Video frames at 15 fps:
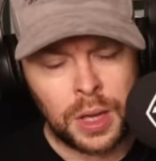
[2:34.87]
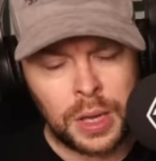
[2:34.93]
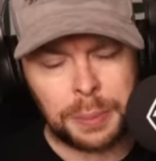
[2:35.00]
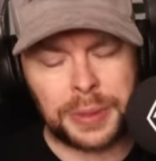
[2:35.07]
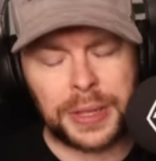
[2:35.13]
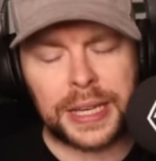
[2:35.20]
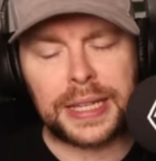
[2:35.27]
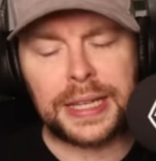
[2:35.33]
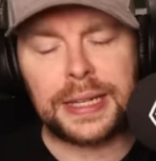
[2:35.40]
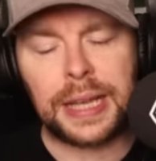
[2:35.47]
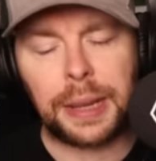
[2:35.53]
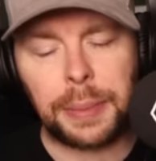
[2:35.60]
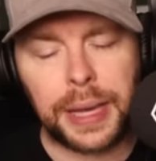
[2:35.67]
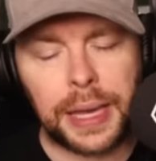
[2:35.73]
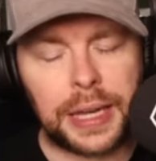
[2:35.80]
But they're
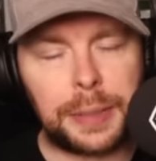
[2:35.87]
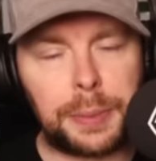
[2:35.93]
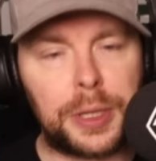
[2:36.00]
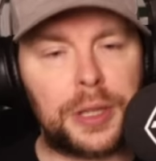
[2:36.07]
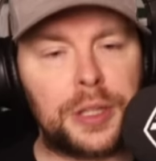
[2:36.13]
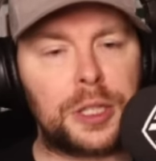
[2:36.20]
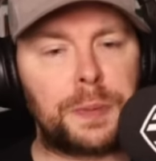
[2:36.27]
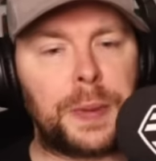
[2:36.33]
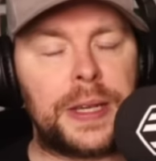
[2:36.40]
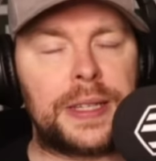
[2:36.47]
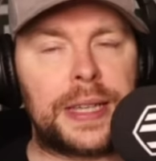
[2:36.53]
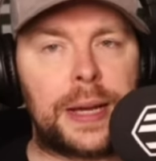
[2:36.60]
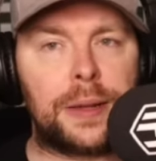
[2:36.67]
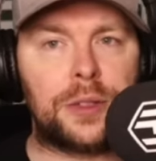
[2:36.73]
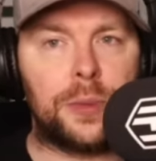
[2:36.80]
condemning anybody that speaks
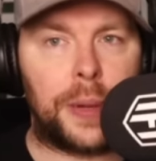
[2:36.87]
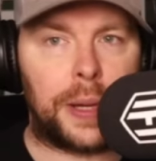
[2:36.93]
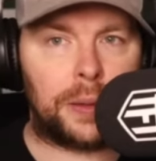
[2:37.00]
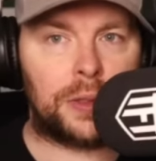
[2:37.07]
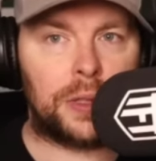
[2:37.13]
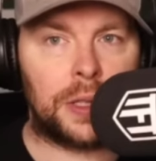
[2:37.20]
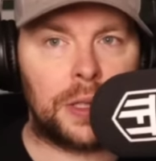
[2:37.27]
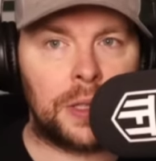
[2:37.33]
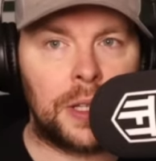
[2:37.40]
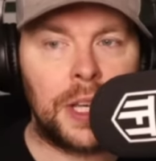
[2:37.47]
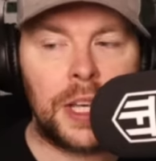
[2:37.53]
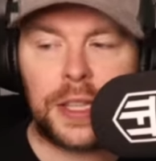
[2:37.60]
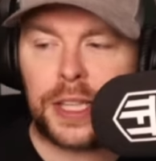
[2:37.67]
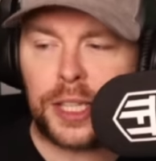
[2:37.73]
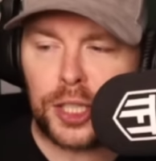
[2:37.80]
out about it.
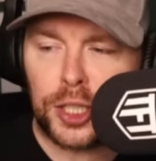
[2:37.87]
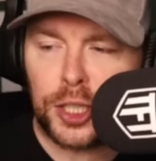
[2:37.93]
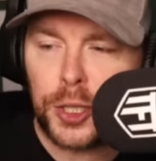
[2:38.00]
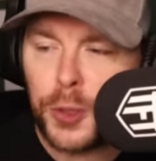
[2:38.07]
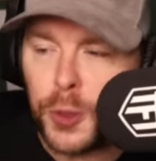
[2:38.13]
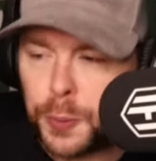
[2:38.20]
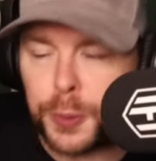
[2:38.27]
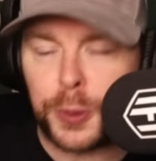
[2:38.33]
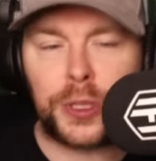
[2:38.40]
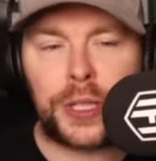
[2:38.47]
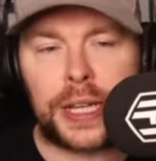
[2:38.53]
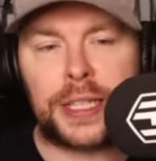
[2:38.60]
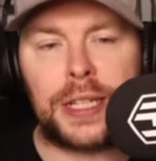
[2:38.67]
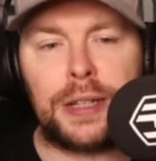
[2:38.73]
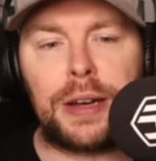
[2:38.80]
They're still
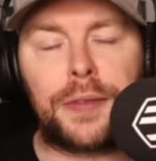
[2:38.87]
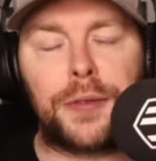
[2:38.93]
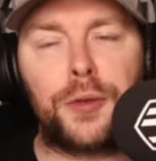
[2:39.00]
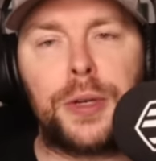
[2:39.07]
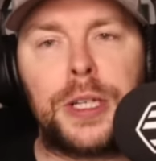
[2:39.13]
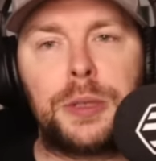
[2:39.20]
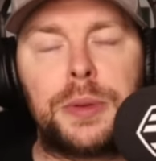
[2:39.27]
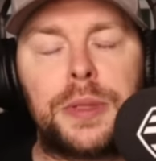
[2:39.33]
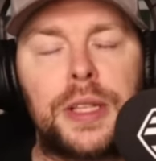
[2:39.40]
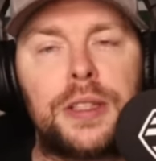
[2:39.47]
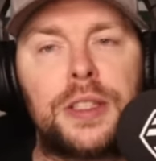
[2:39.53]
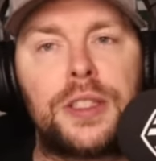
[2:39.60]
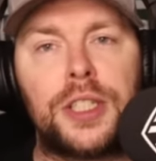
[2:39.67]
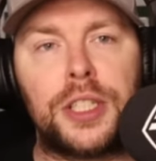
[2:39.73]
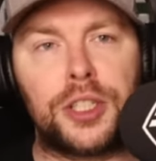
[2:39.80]
protecting referees with their
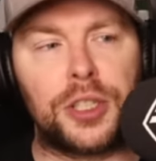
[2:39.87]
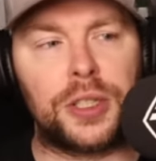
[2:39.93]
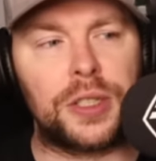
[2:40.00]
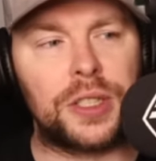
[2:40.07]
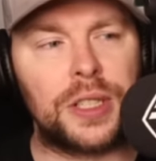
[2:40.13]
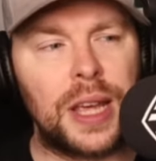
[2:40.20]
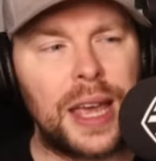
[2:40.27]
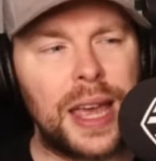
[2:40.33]
decisions.